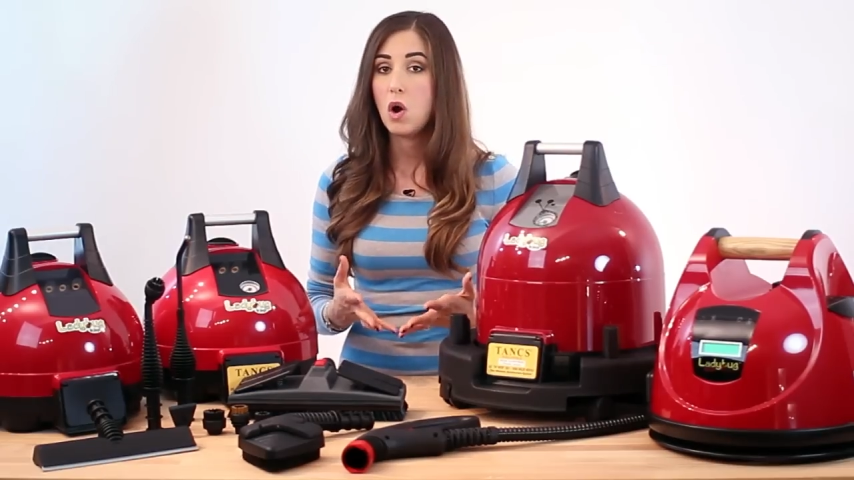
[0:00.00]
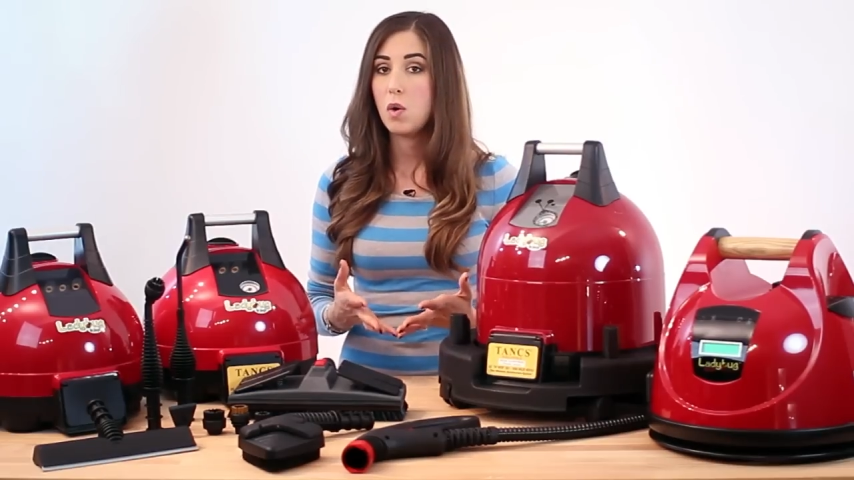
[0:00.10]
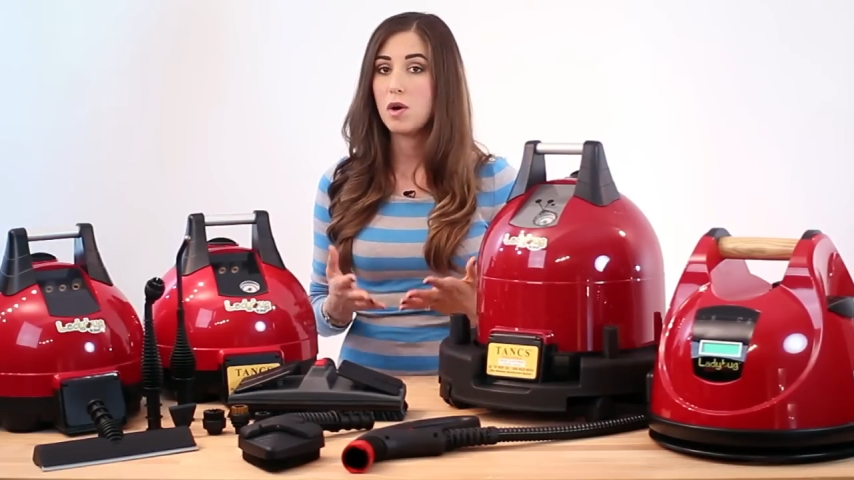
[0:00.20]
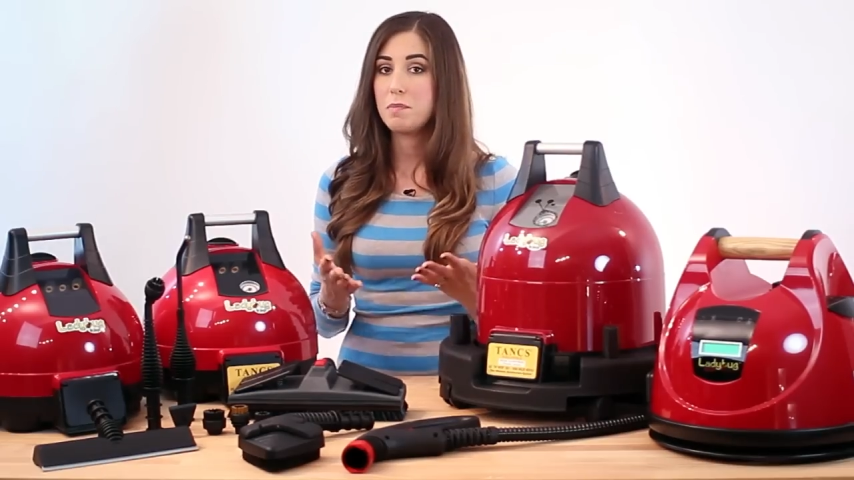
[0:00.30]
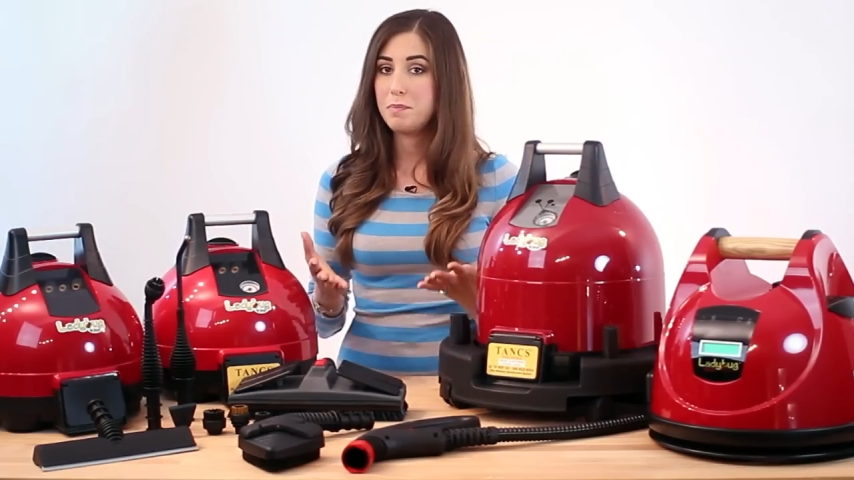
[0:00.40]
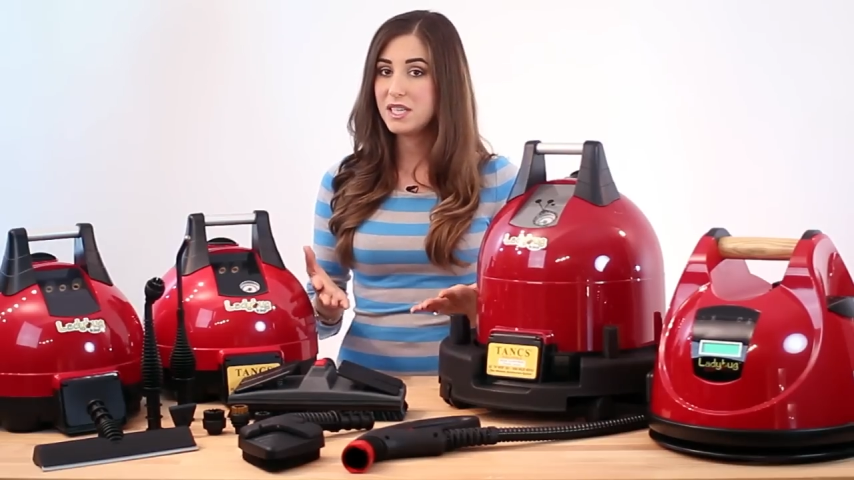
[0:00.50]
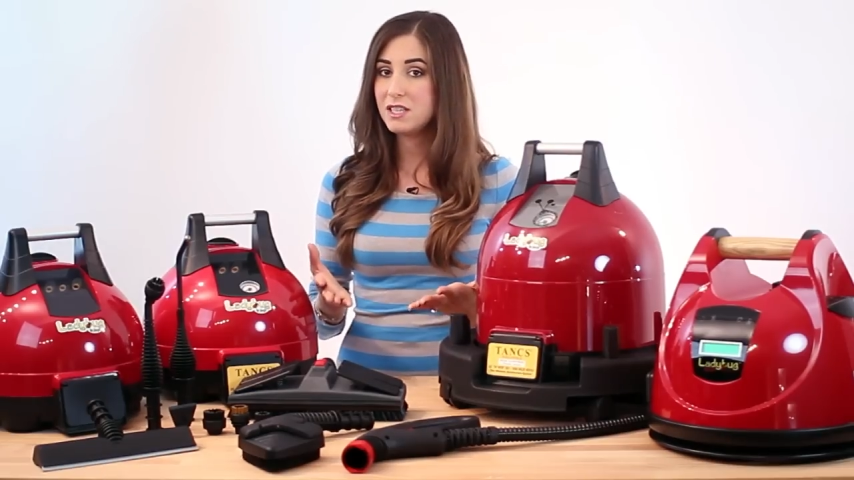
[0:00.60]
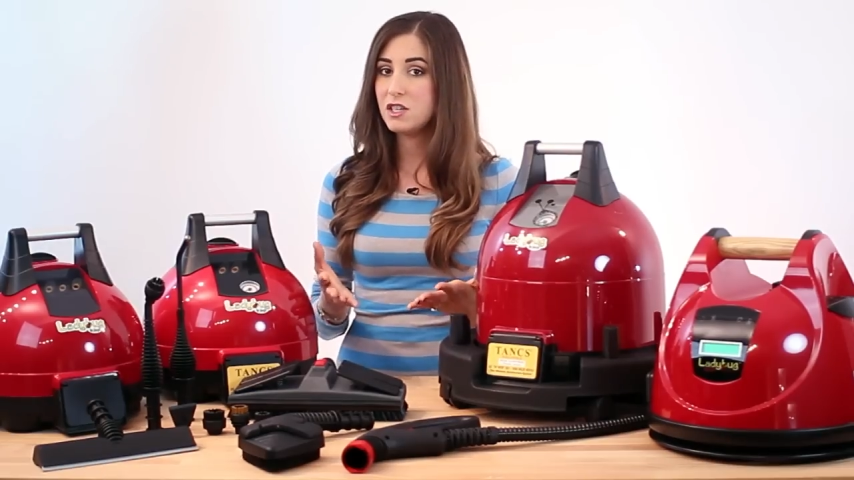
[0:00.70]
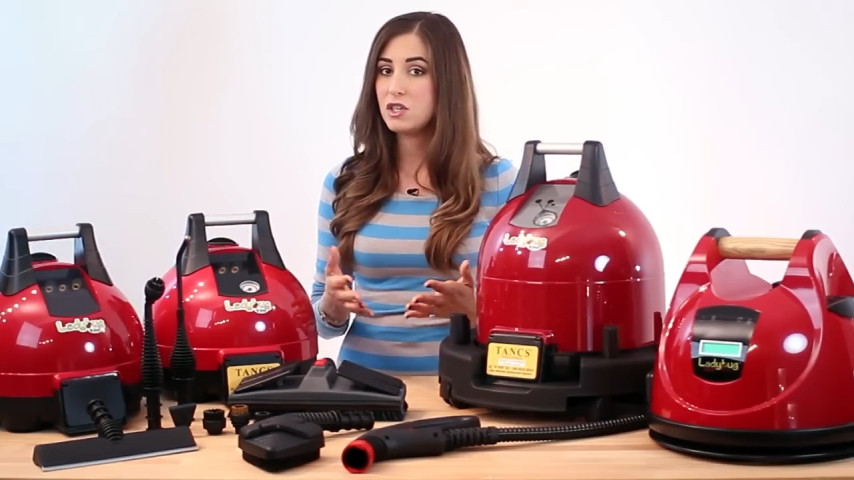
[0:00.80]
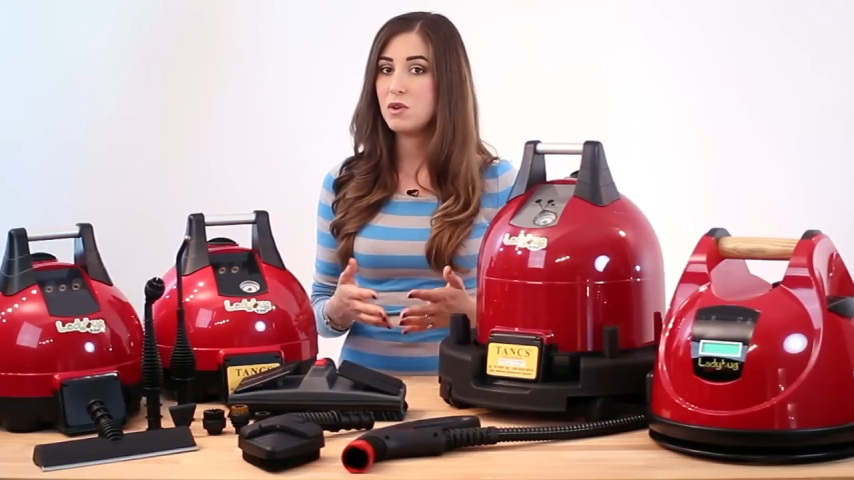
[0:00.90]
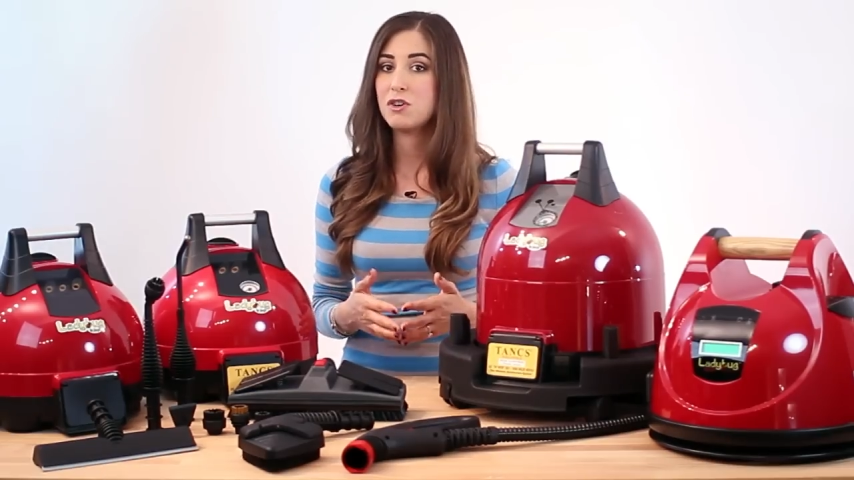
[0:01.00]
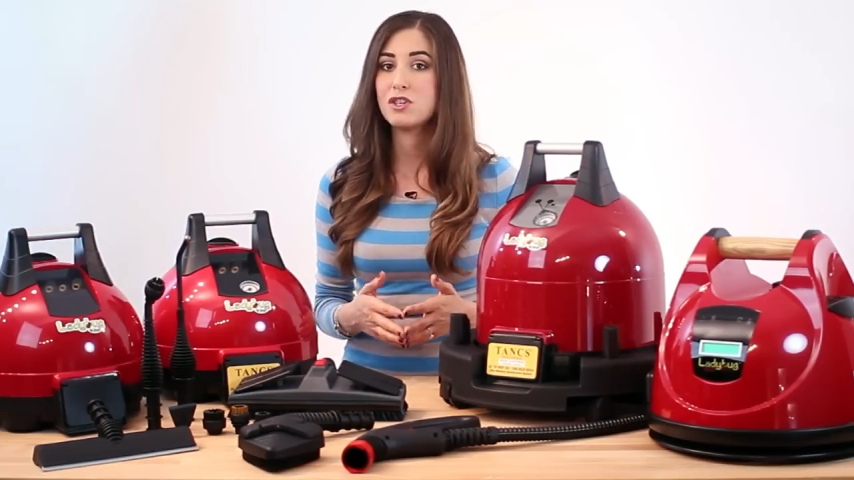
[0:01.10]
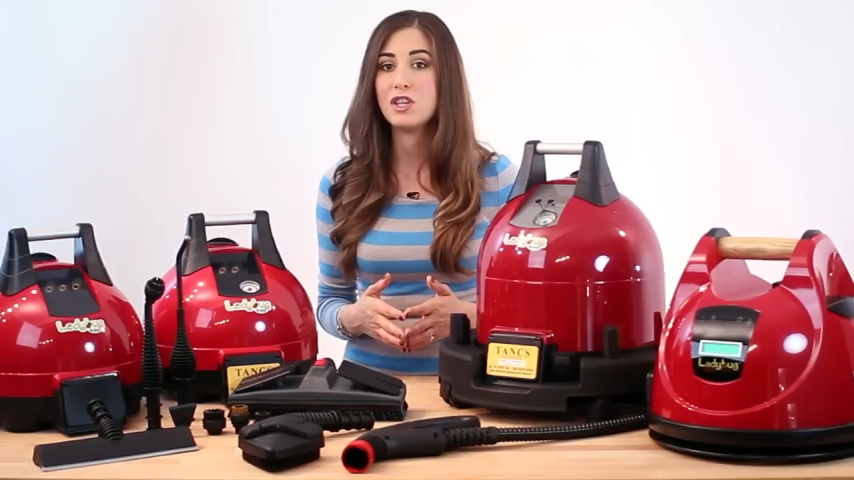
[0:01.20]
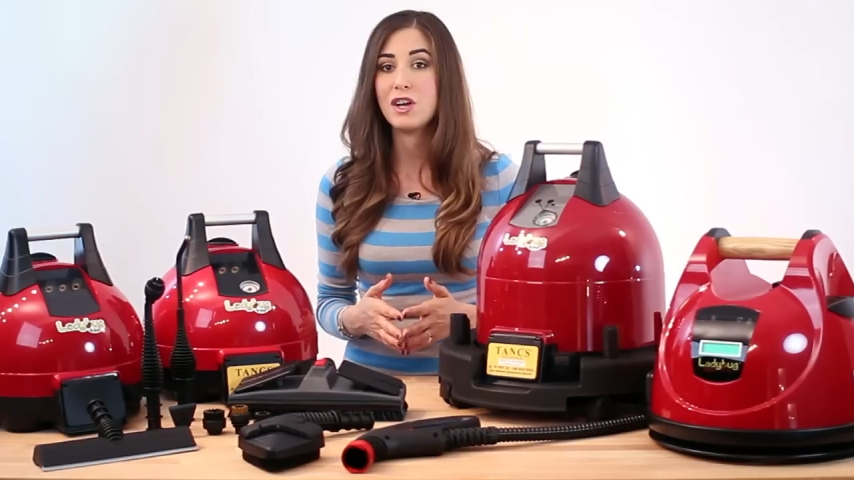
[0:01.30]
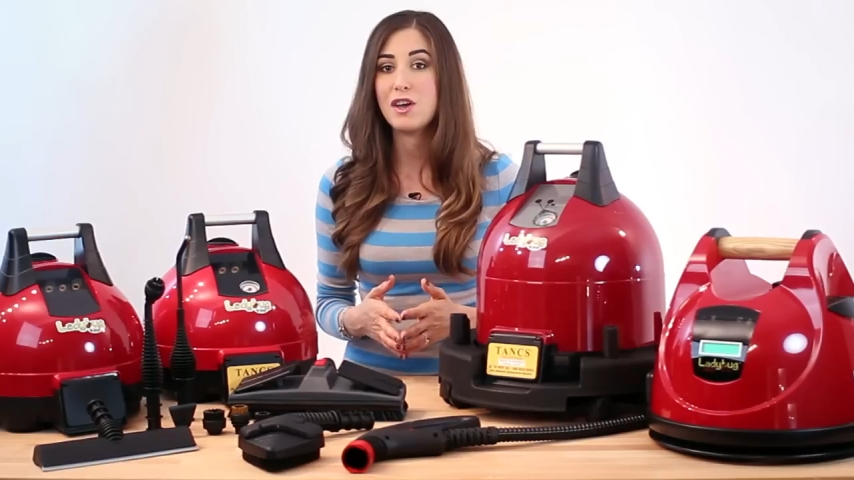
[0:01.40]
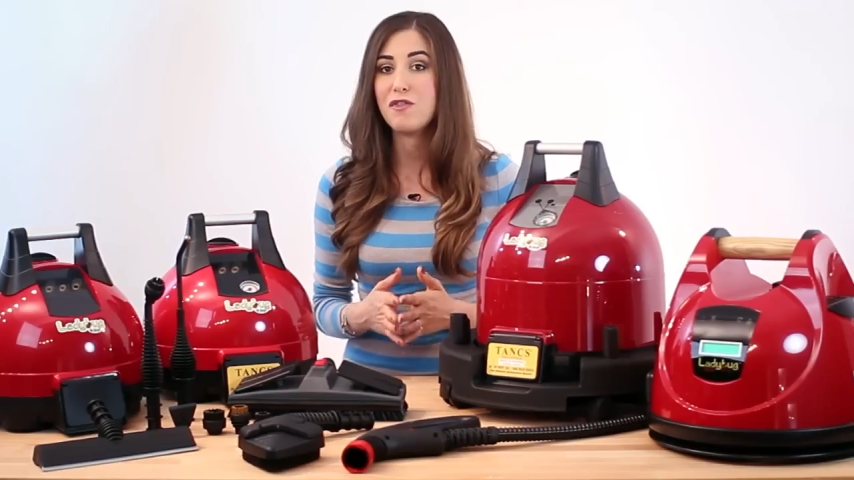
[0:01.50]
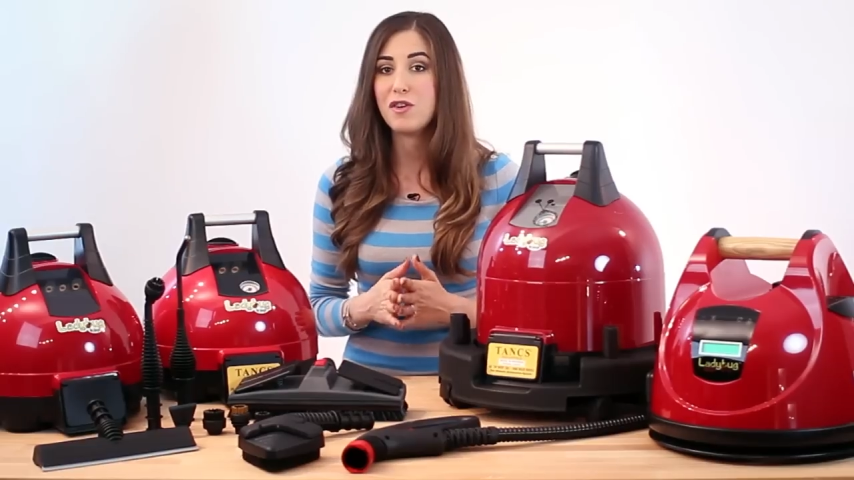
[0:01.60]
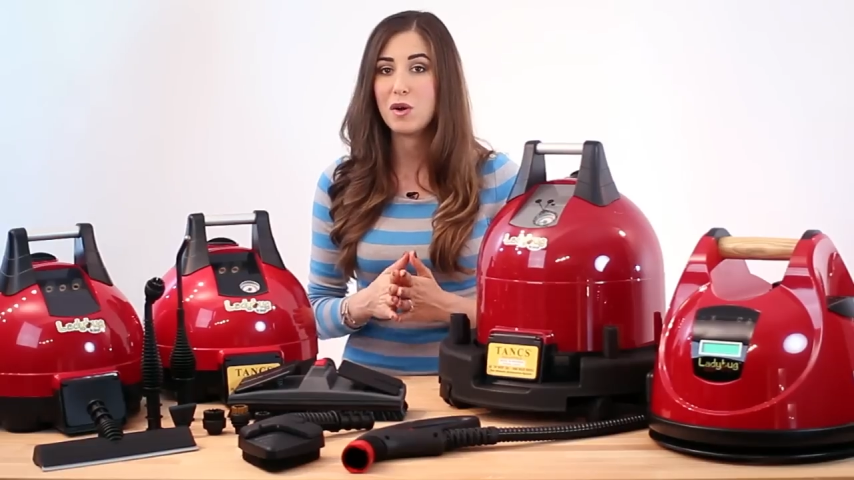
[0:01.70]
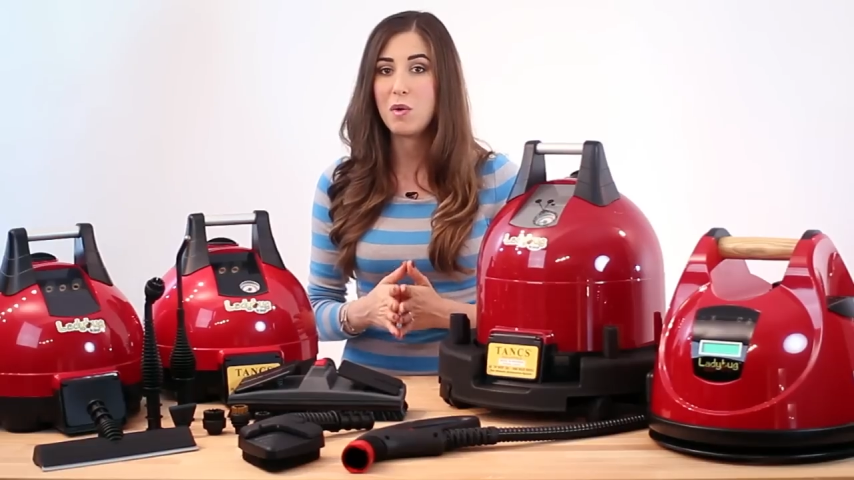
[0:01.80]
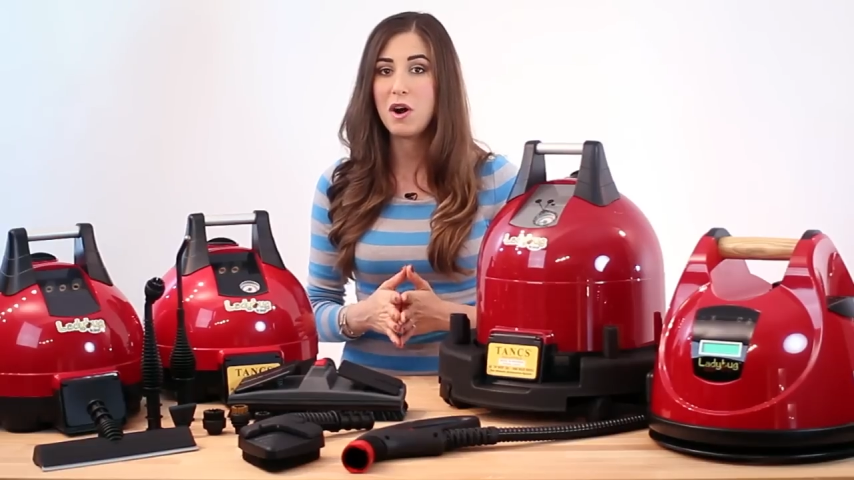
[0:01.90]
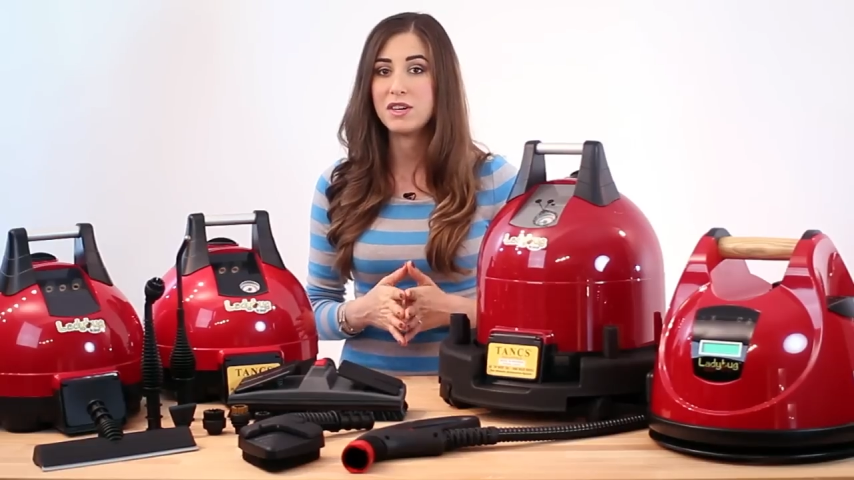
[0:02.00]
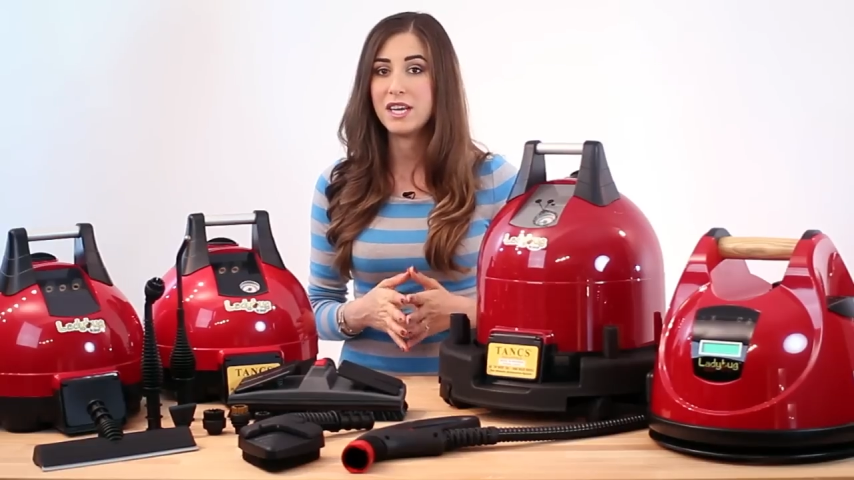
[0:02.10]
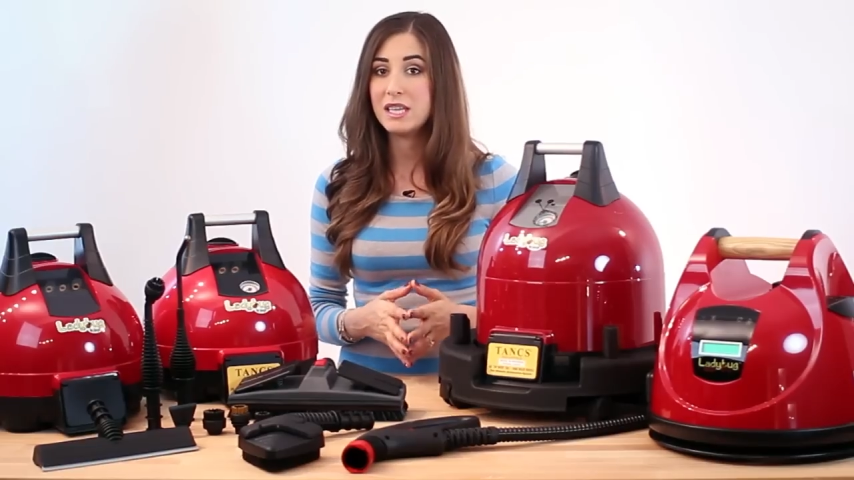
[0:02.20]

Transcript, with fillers: or business owners looking for a quality